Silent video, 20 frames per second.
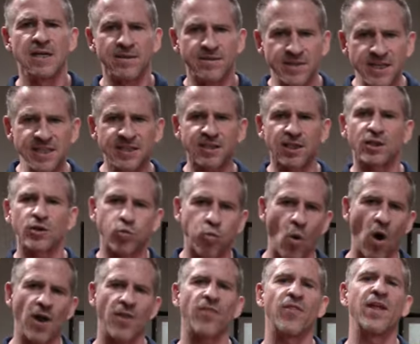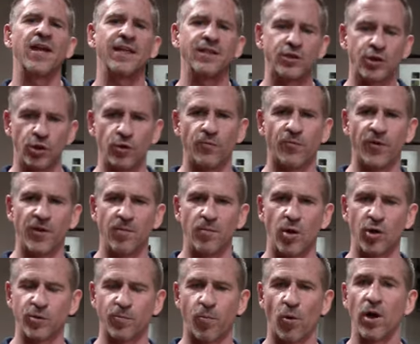This is what they do for the
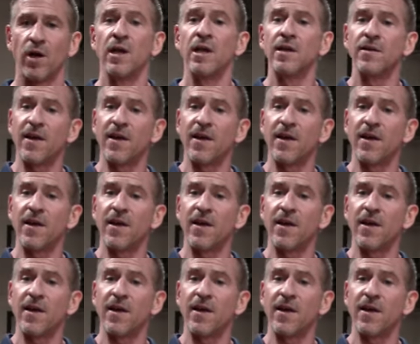most part.